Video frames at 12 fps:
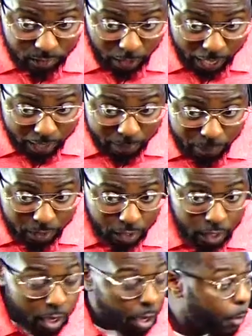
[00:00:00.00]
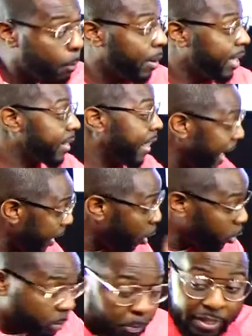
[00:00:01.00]
right? But they
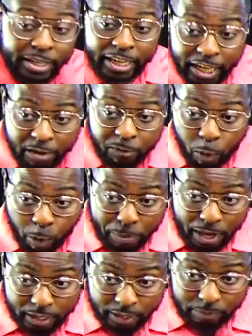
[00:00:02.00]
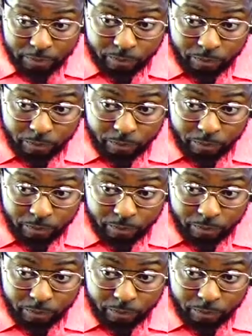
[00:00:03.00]
gonna speak evil upon it.